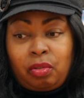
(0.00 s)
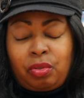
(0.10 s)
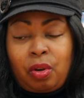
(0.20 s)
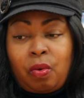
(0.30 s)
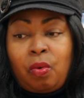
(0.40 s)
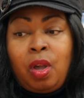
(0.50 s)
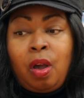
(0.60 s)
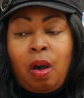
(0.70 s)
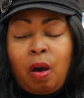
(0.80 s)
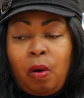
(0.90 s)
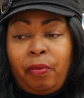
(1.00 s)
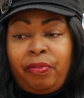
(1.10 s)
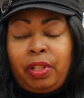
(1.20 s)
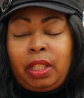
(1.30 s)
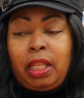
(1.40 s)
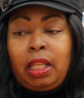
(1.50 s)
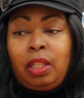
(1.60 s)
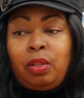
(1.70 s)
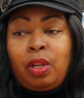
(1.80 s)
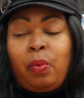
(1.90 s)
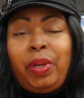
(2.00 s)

So hopefully, you know,